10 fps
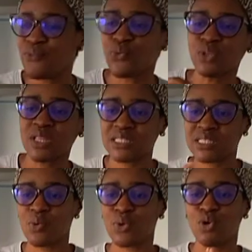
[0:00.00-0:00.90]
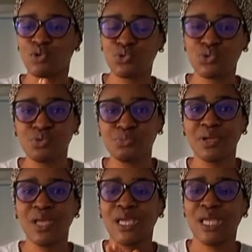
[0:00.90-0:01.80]
few things that we consume
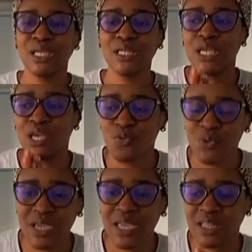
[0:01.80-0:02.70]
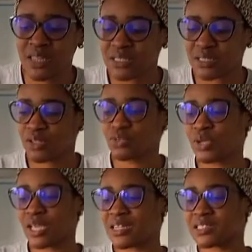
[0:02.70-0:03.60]
in a week in this house,
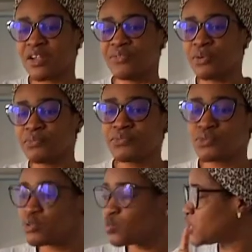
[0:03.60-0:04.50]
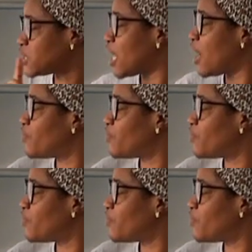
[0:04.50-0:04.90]
okay? Aside from fruit, we still have